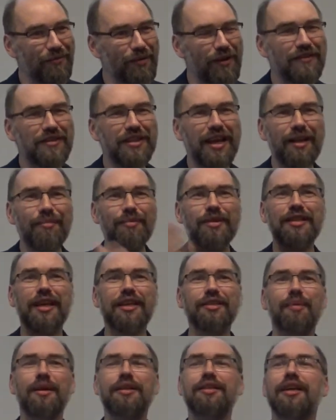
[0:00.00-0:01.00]
We've set up these
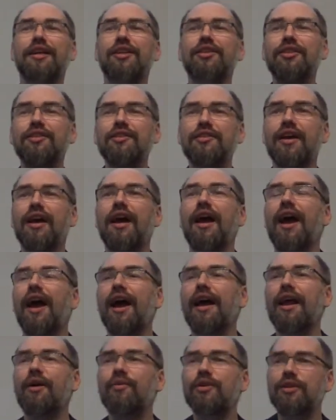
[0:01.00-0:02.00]
expectations,
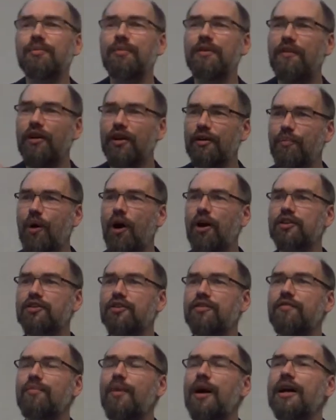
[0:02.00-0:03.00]
and now we should be very
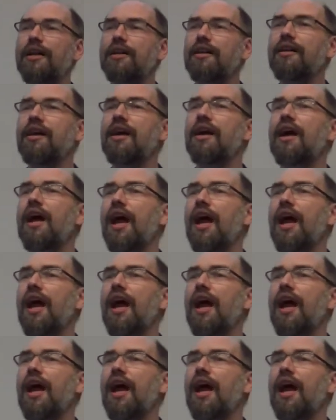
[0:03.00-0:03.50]
positive-minded,